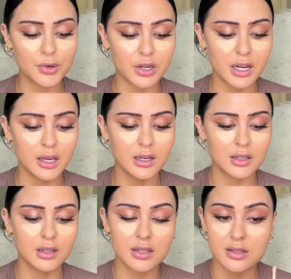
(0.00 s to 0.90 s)
putting
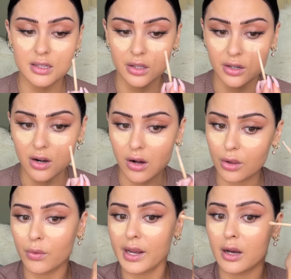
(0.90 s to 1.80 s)
concealer all the
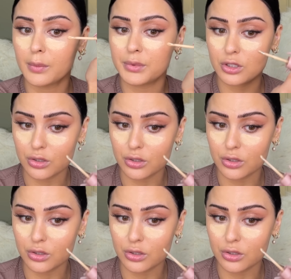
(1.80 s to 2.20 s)
way up